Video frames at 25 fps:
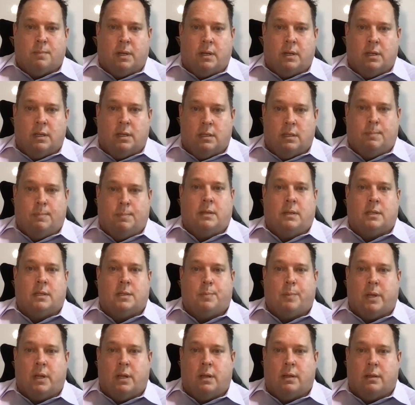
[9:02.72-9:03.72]
money is being
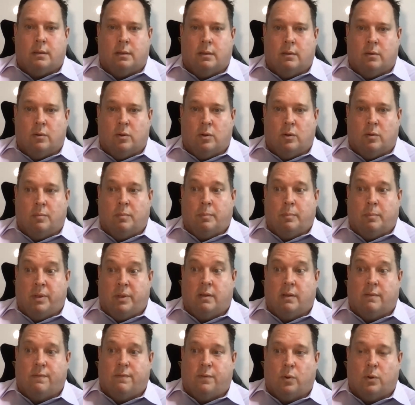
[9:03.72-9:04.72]
spent or
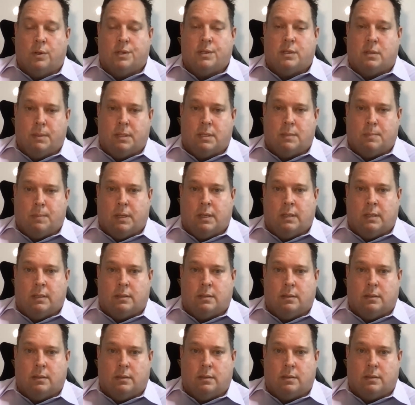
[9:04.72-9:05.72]
being forced to be
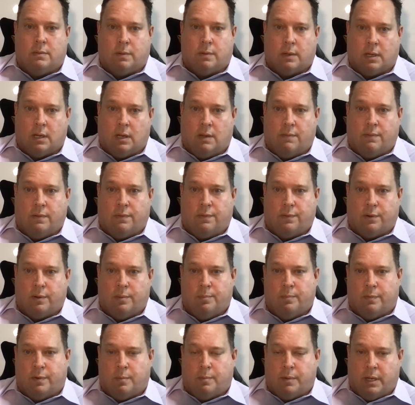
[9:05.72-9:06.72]
spent to recover
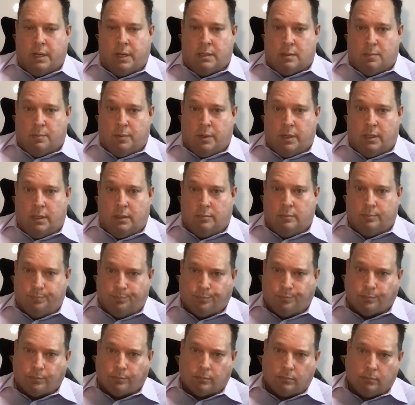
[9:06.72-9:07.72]
from ransomware.
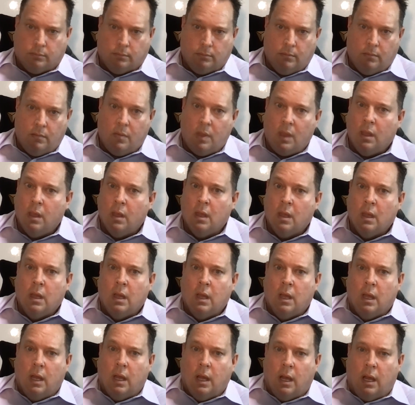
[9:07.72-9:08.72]

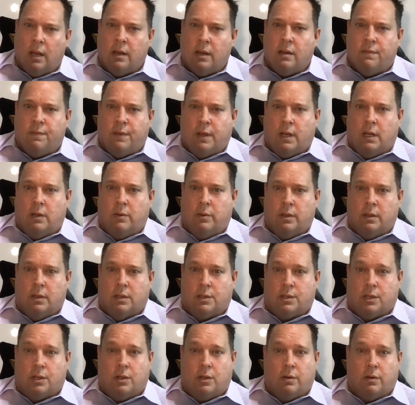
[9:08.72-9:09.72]
Undervaluing
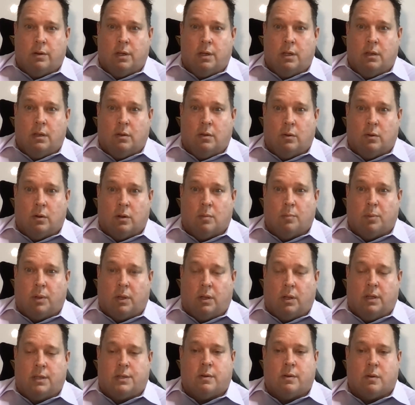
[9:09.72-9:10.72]
the security or
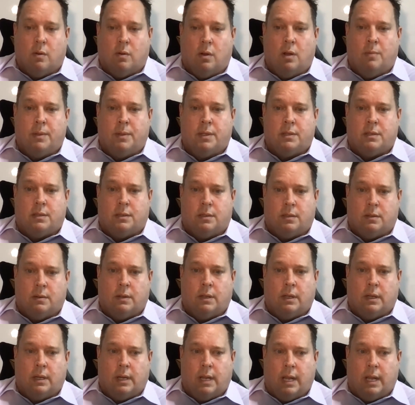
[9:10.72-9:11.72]
compliance requirements. So
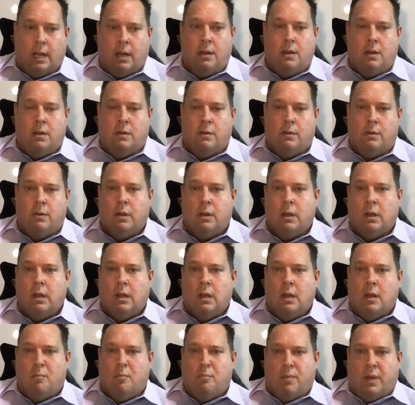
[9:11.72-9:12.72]
again, how do you
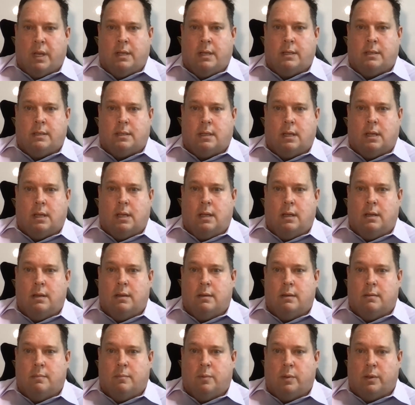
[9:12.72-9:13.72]

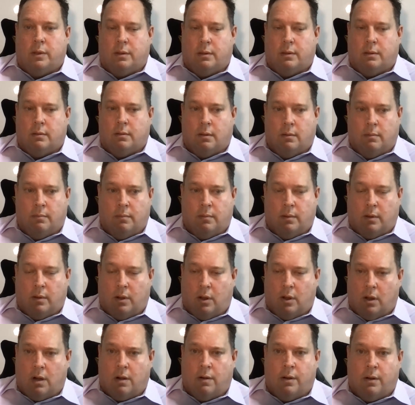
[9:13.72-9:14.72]
maintain, with
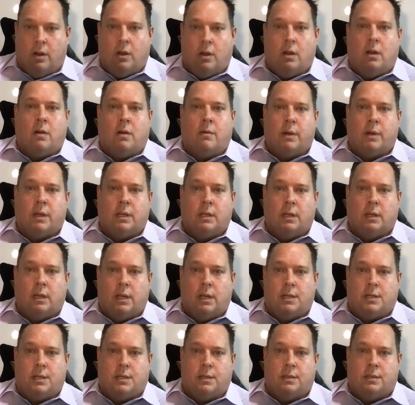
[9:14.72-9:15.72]
higher and higher
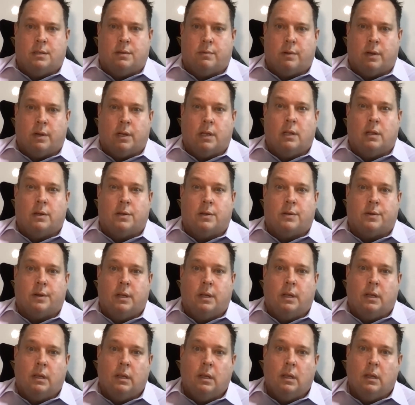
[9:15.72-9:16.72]
regulations and
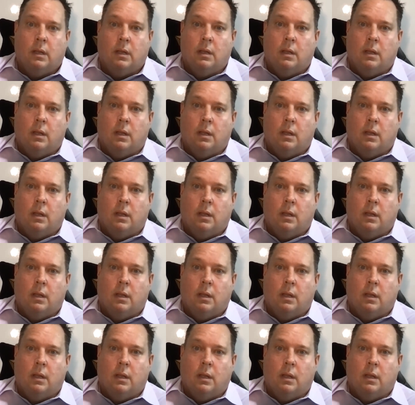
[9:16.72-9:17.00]
regulatory